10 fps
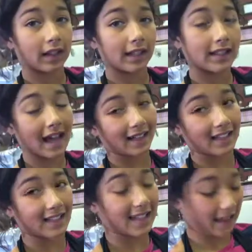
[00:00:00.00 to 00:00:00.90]
Exactly
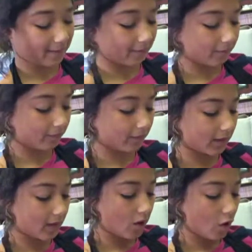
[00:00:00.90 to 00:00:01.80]
the same.
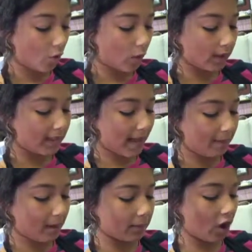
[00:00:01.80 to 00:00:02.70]
One side
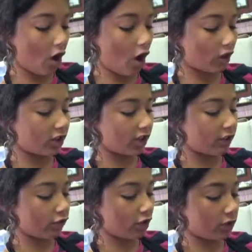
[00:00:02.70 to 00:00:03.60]
pumps
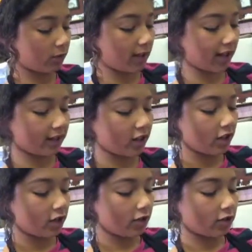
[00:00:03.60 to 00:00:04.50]
oxygen-rich blood
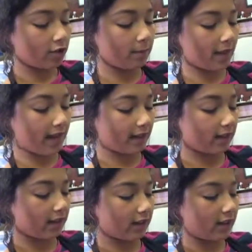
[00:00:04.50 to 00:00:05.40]
to the blood,
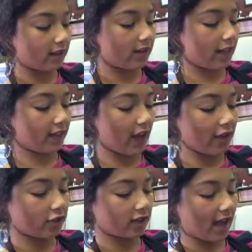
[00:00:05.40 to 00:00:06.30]
then the
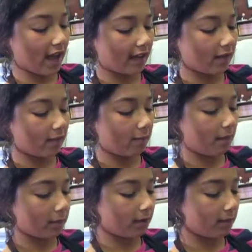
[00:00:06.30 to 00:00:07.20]
other side
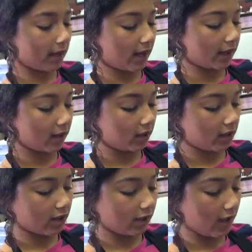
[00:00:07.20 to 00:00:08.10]
pumps blood
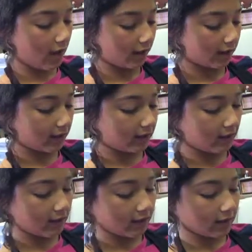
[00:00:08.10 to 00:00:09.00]
to the lungs.
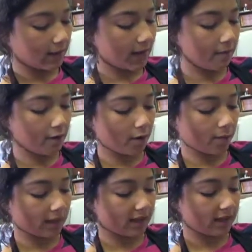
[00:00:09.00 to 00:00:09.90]
The main
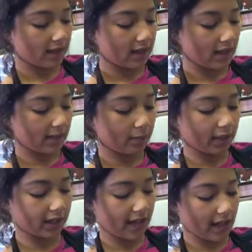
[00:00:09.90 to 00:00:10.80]
purpose is
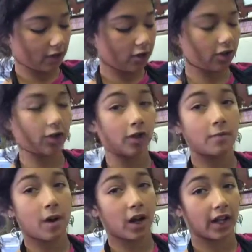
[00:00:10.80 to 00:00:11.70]
bringing air to your
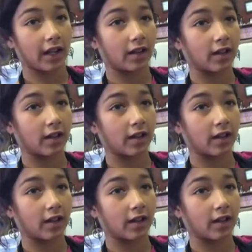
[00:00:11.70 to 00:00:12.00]
body.